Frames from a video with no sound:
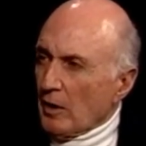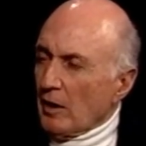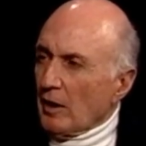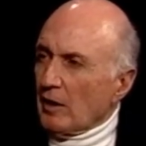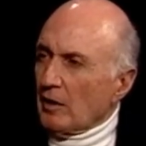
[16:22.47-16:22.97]

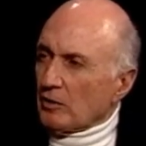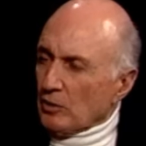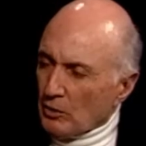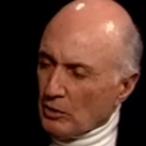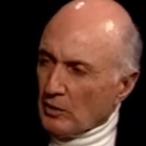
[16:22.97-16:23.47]
One week.
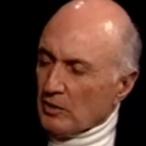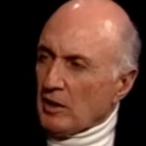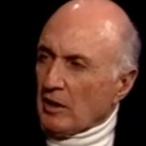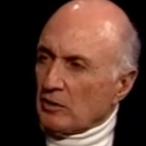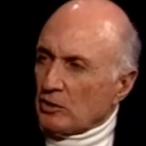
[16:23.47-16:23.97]
So you took the
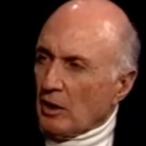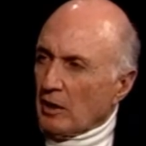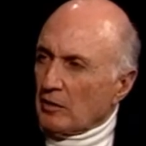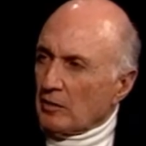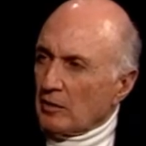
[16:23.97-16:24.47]
second
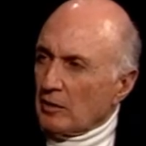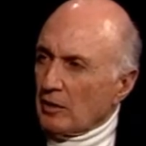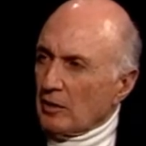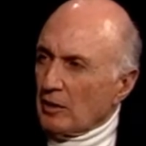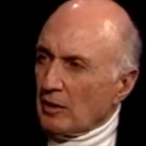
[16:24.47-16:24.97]
shot.
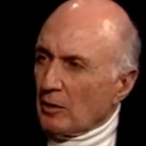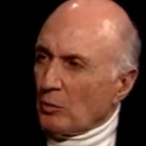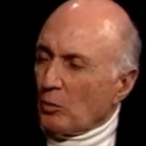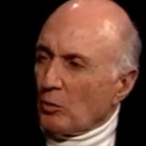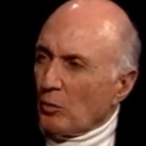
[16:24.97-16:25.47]
Yes.
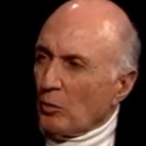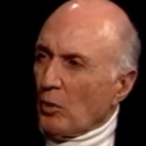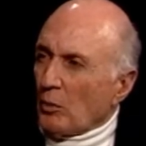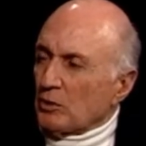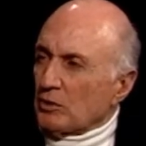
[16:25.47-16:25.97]
And
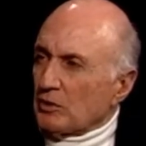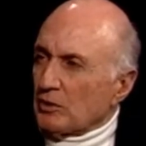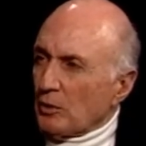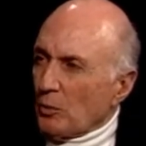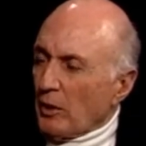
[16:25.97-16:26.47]
what
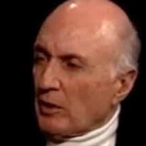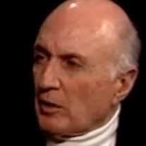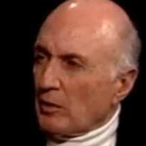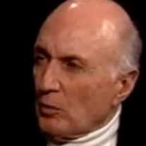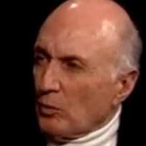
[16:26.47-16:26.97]
was, where did,